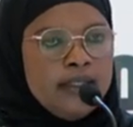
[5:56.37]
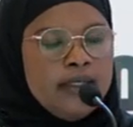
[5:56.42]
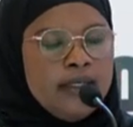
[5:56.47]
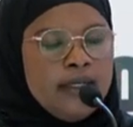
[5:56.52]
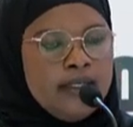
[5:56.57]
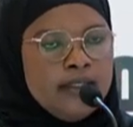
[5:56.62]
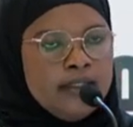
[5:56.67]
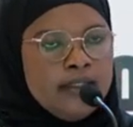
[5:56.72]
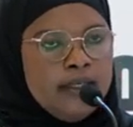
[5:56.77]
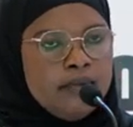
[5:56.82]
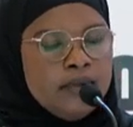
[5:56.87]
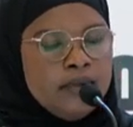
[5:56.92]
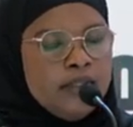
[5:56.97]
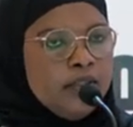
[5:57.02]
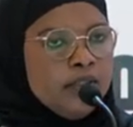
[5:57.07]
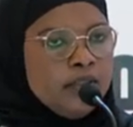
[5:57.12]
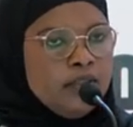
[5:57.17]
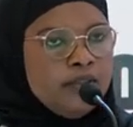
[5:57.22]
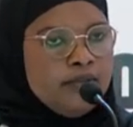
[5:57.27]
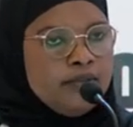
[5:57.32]
And
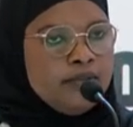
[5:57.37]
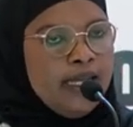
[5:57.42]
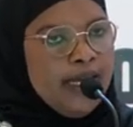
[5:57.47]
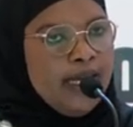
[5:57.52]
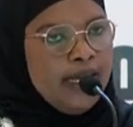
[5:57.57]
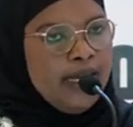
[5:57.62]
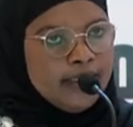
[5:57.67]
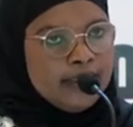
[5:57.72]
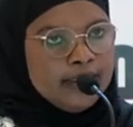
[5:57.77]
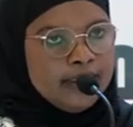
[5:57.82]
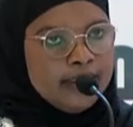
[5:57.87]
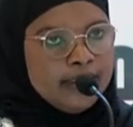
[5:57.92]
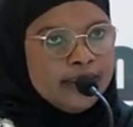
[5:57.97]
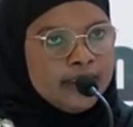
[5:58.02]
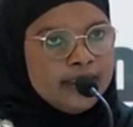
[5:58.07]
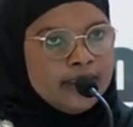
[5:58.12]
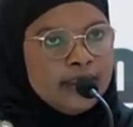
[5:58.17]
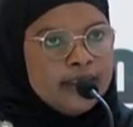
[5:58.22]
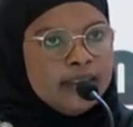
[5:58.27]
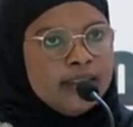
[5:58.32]
because of that,
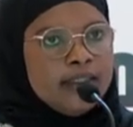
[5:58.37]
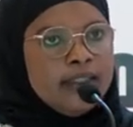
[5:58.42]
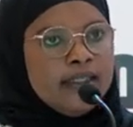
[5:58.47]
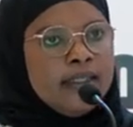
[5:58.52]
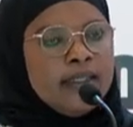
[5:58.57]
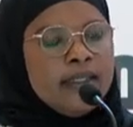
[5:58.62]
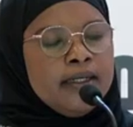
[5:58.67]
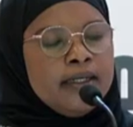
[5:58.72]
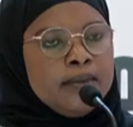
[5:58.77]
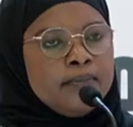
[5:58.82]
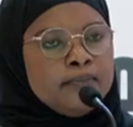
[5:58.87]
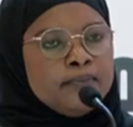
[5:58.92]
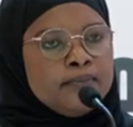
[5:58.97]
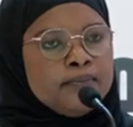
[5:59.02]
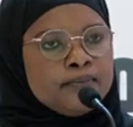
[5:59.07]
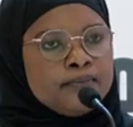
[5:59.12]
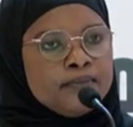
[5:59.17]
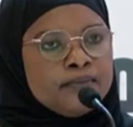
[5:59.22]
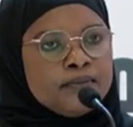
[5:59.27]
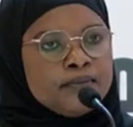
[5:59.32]

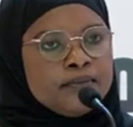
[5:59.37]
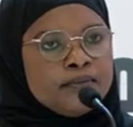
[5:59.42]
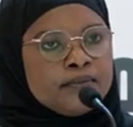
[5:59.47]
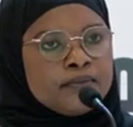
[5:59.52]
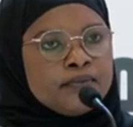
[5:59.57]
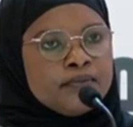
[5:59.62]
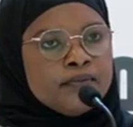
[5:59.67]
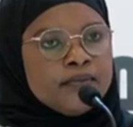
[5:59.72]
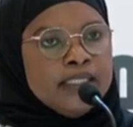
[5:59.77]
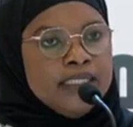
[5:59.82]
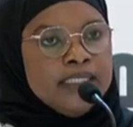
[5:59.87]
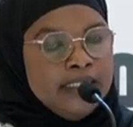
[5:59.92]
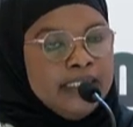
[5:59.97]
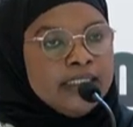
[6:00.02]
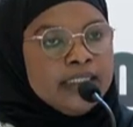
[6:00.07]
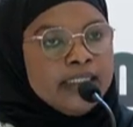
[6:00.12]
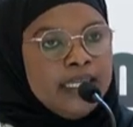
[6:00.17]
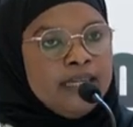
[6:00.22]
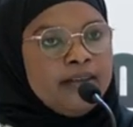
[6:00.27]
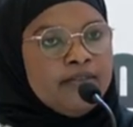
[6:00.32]
the
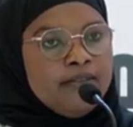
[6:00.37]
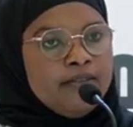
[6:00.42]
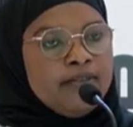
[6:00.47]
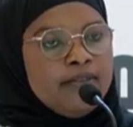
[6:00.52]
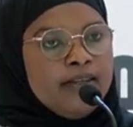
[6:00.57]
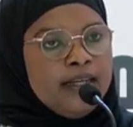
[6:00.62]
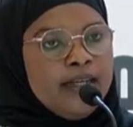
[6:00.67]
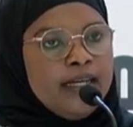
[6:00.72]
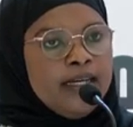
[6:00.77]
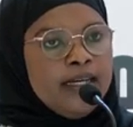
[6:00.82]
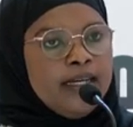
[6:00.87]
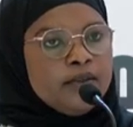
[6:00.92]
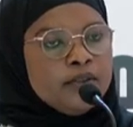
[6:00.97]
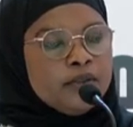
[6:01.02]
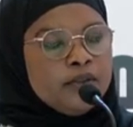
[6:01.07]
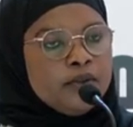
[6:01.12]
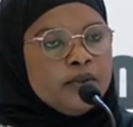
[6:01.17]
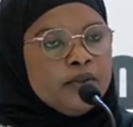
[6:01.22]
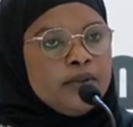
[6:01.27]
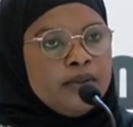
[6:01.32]
staff welfare
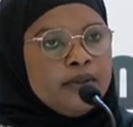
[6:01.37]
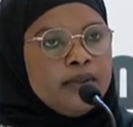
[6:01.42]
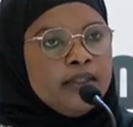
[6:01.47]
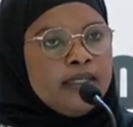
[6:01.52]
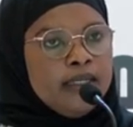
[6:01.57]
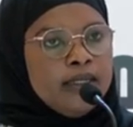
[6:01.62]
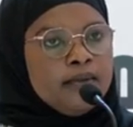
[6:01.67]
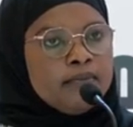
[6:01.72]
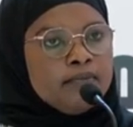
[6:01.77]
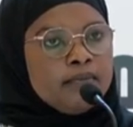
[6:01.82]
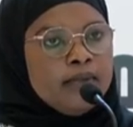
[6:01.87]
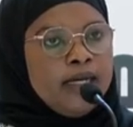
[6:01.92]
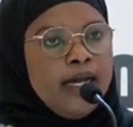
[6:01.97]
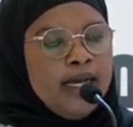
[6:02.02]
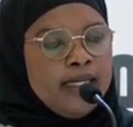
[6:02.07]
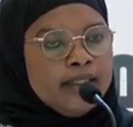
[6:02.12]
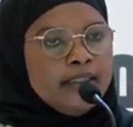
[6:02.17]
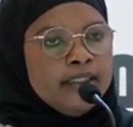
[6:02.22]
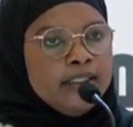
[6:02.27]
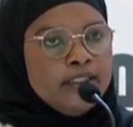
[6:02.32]
also
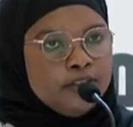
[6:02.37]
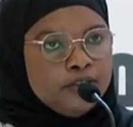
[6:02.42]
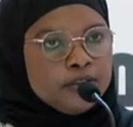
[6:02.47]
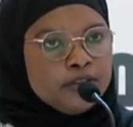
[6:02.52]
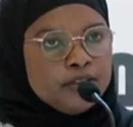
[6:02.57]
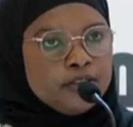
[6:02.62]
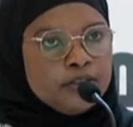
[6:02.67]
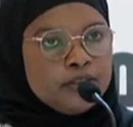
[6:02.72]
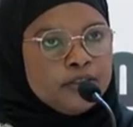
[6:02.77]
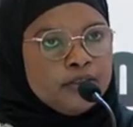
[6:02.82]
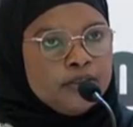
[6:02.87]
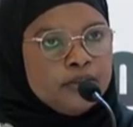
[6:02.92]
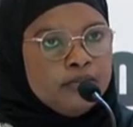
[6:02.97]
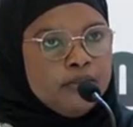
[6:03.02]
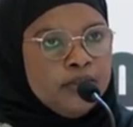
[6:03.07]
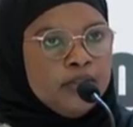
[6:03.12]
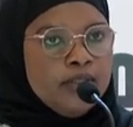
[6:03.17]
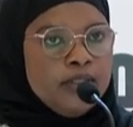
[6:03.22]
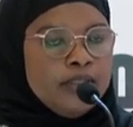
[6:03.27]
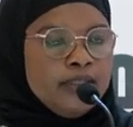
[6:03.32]
had issues, because